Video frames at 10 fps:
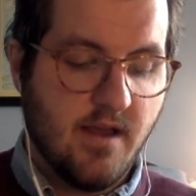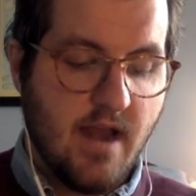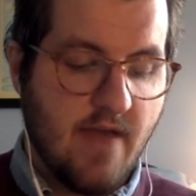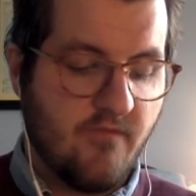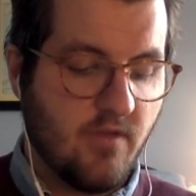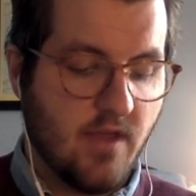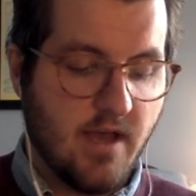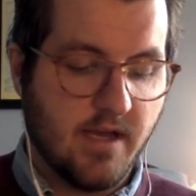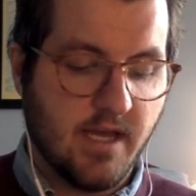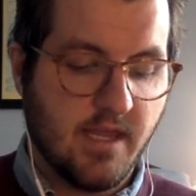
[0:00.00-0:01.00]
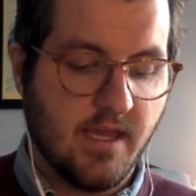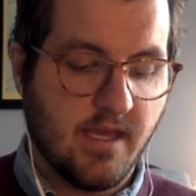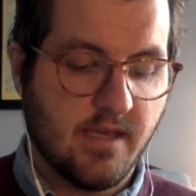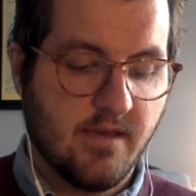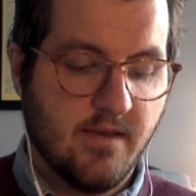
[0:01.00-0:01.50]
Not for long, I
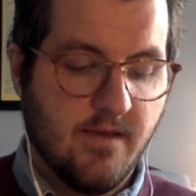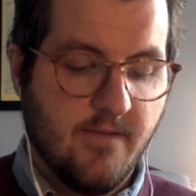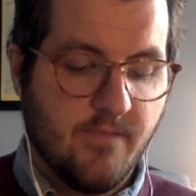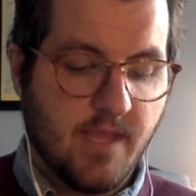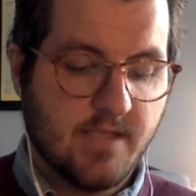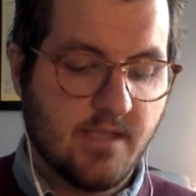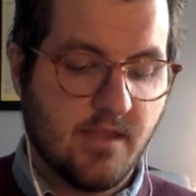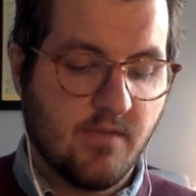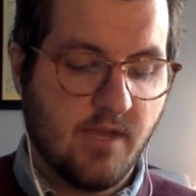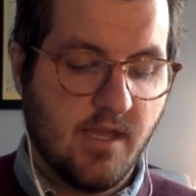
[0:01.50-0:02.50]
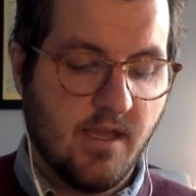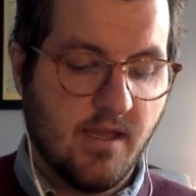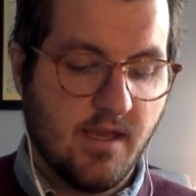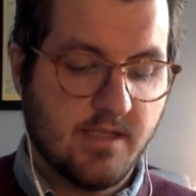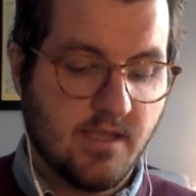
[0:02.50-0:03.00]
think as the
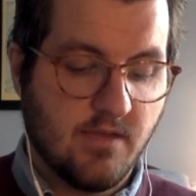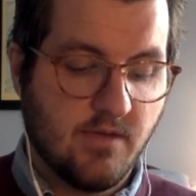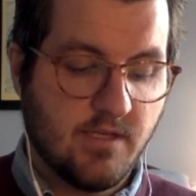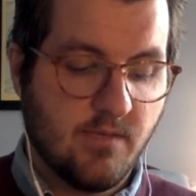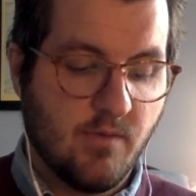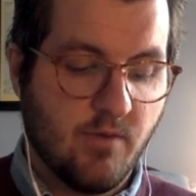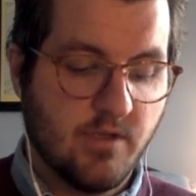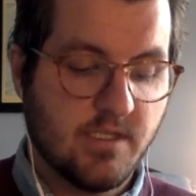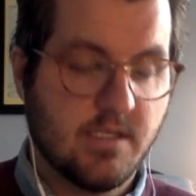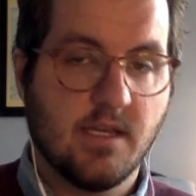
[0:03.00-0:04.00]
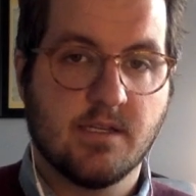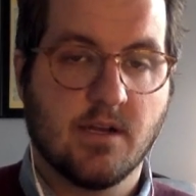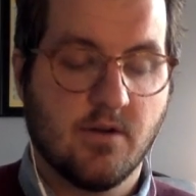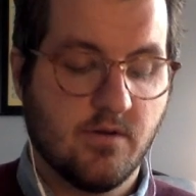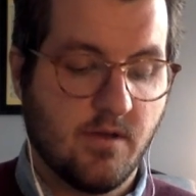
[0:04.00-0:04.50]
three as the threesome approaches the
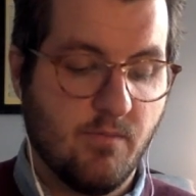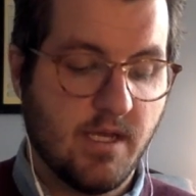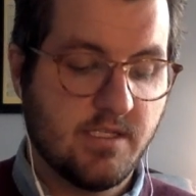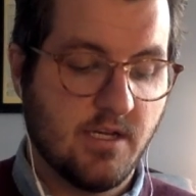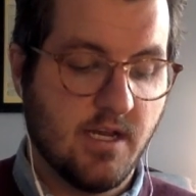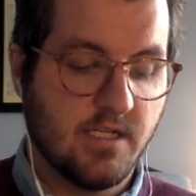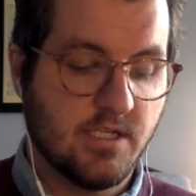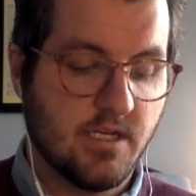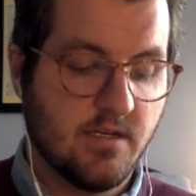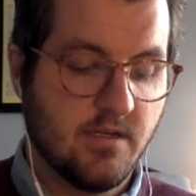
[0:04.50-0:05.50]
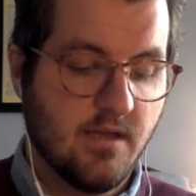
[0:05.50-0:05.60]
internal combustion engine.